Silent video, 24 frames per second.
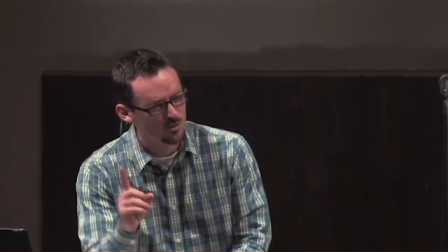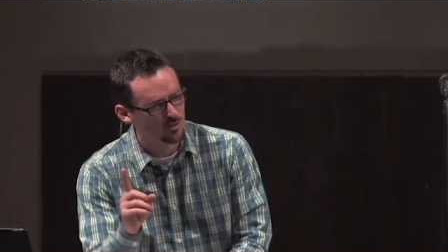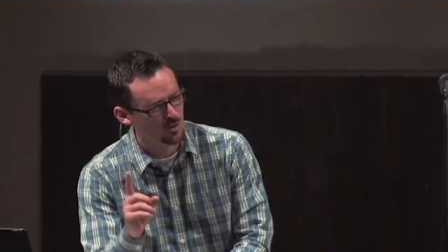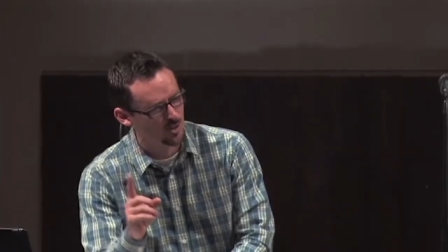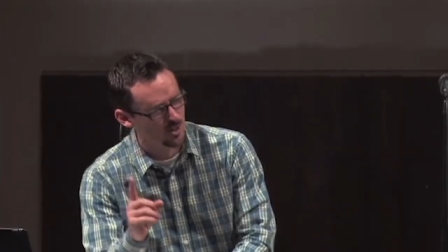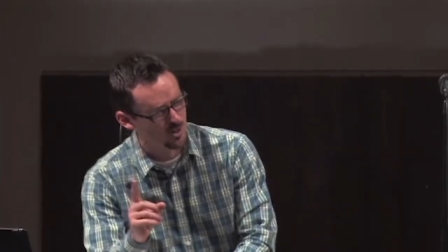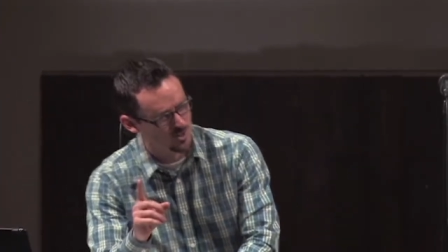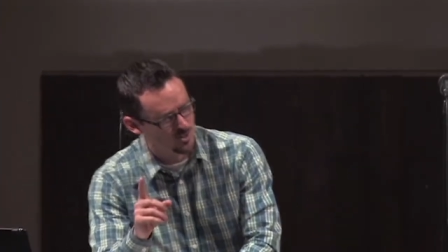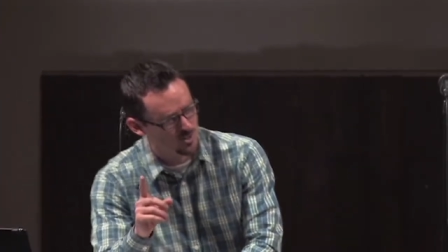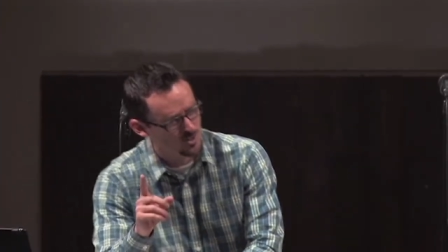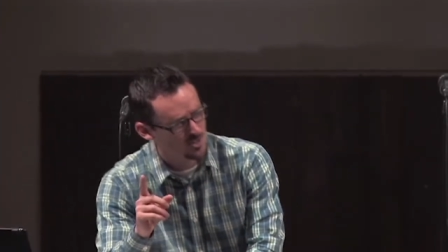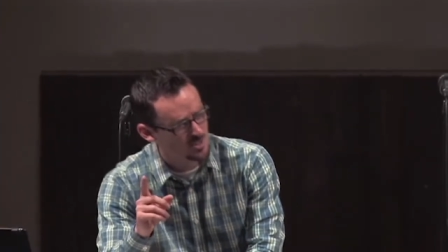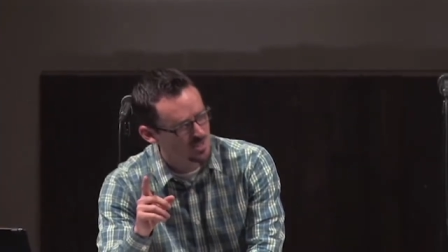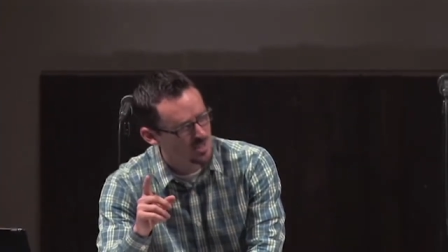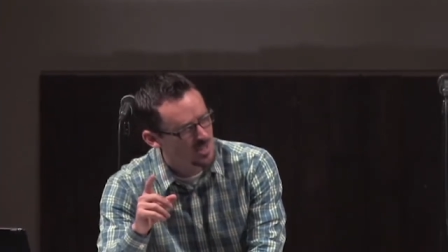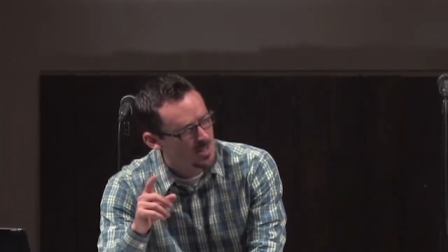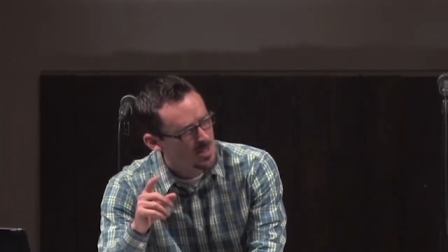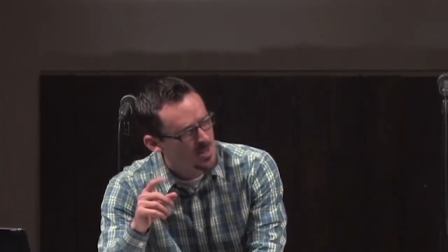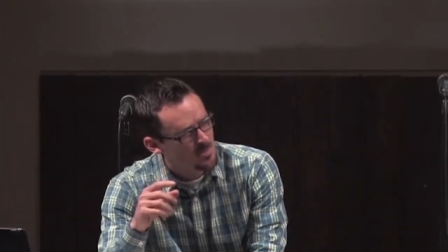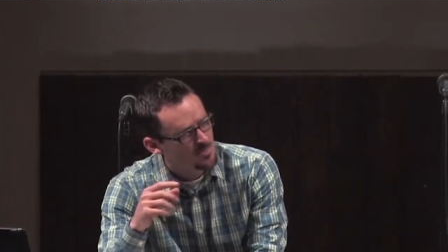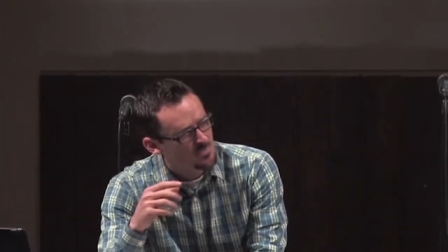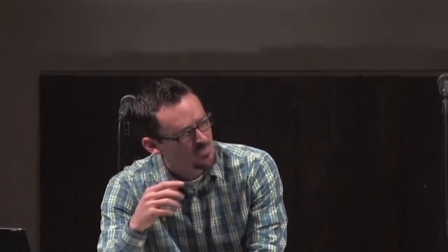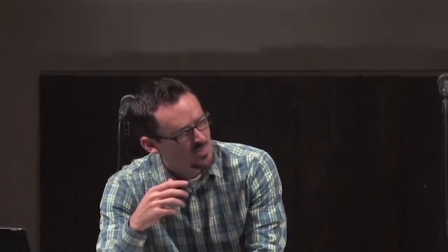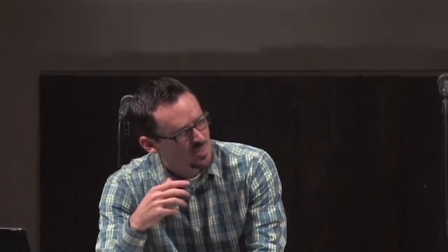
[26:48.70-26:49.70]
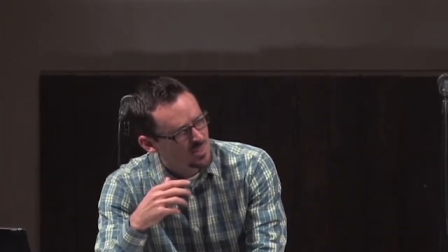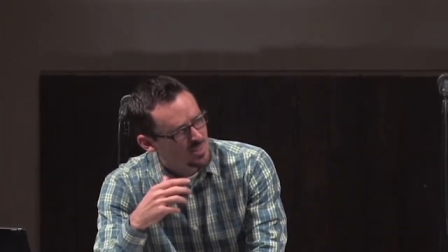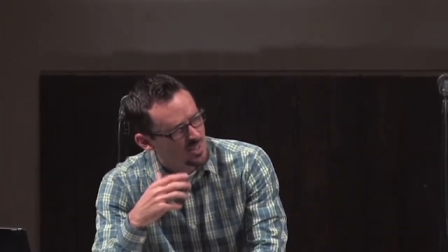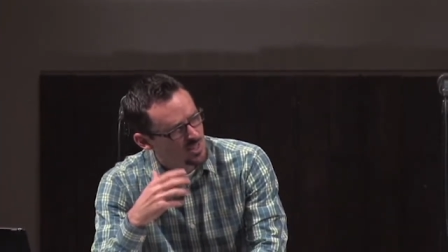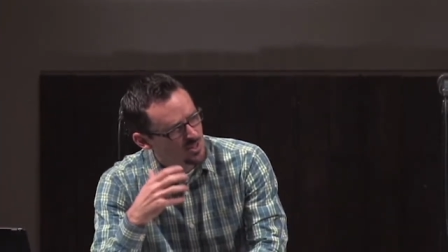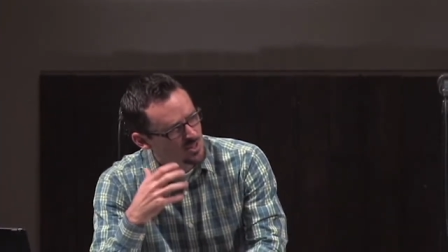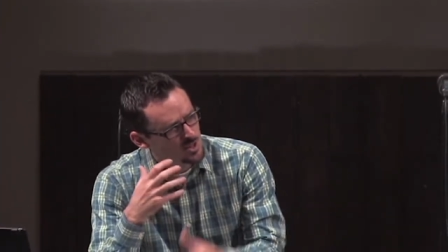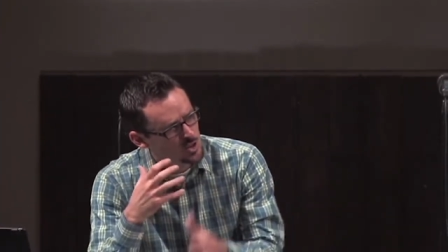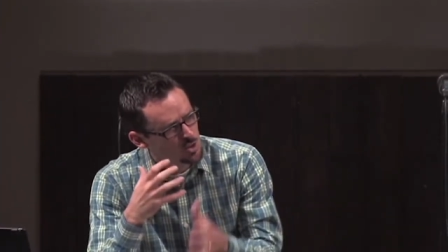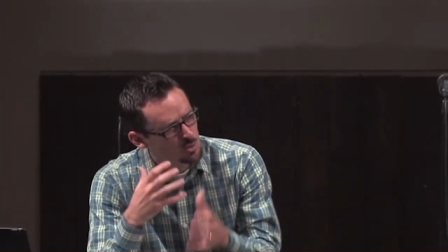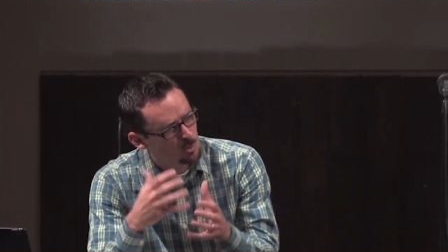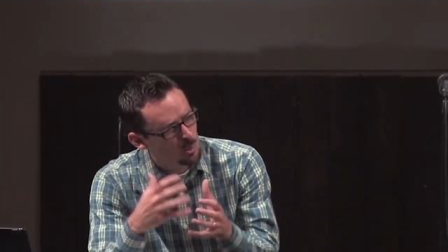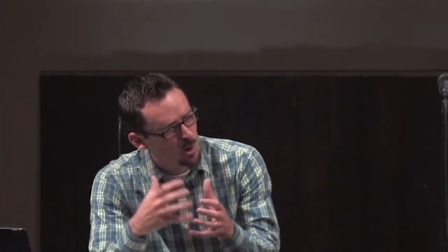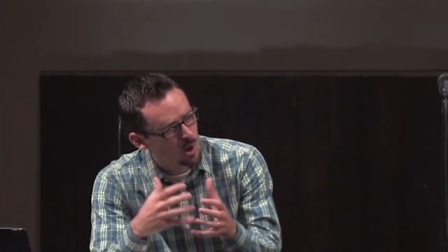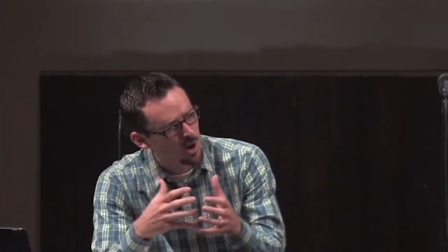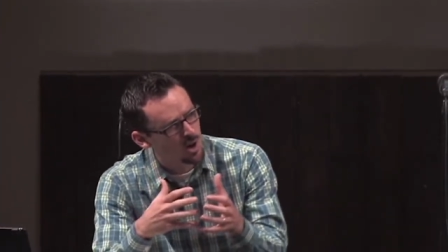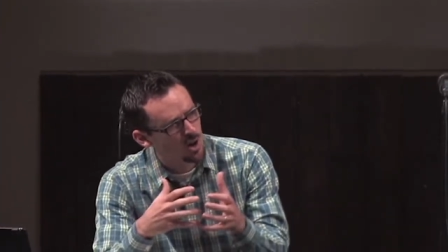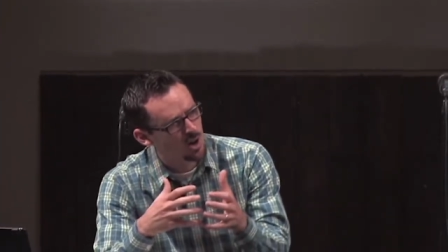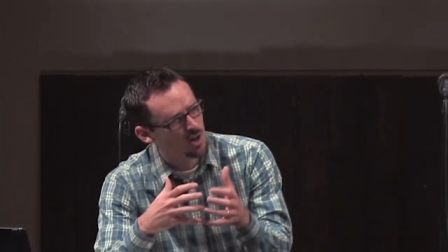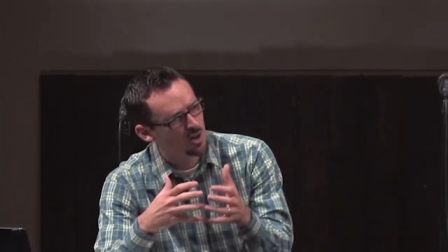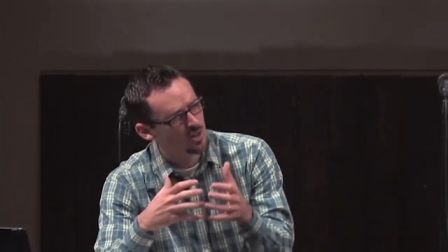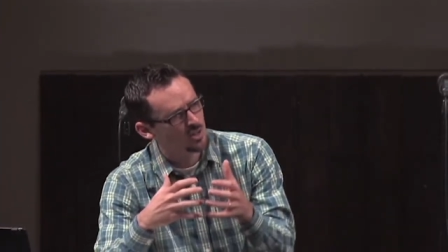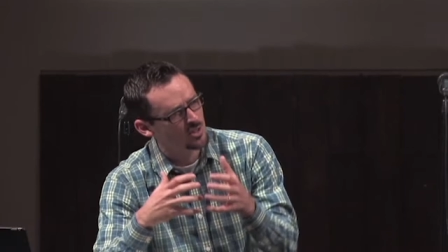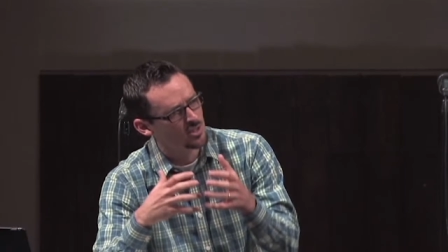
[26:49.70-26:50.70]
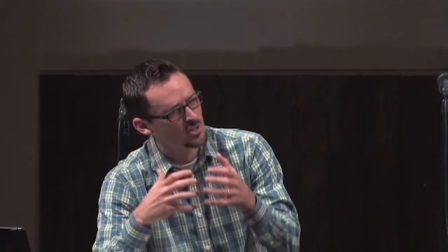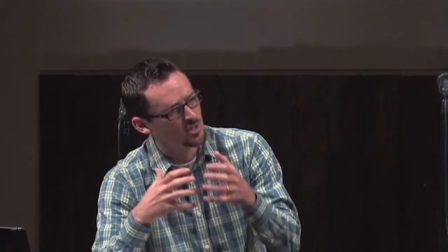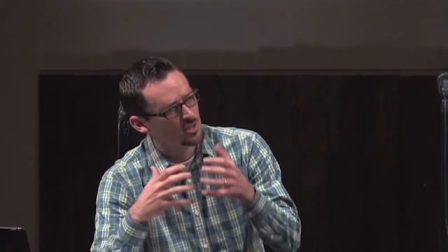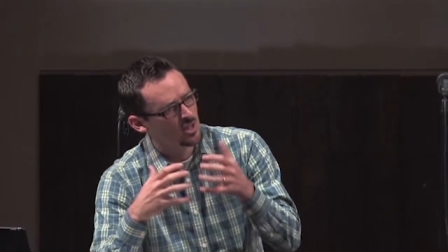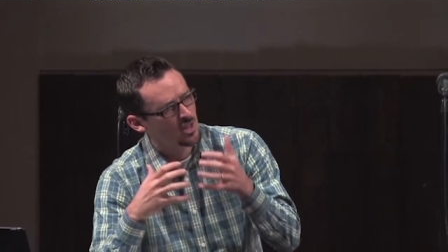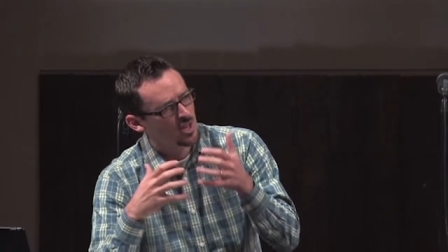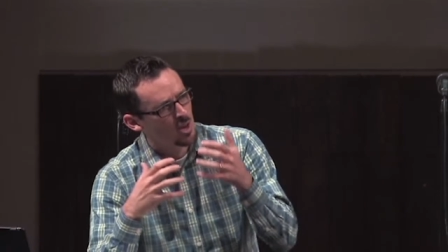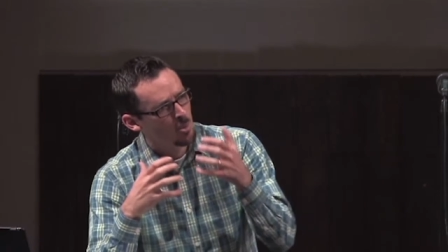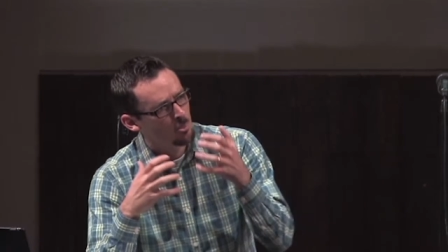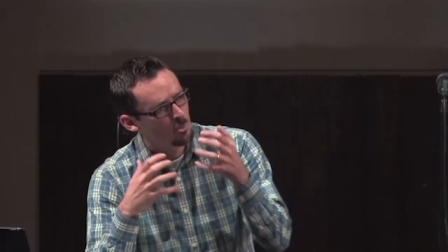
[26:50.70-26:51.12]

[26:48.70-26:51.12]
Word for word: verse. This is Paul's